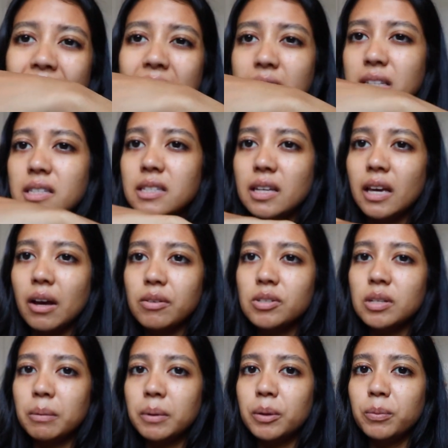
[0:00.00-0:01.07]
I can see how
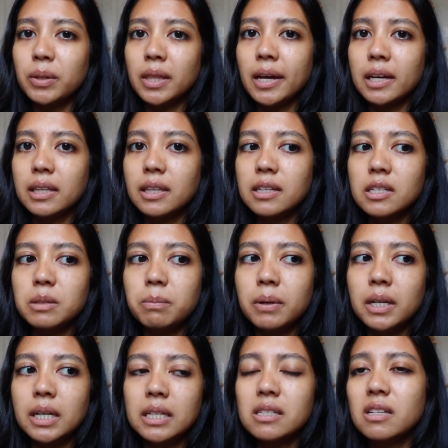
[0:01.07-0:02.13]
someone would like this,
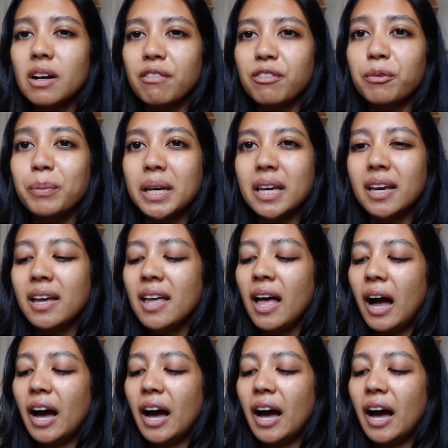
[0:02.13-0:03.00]
but it's not for me.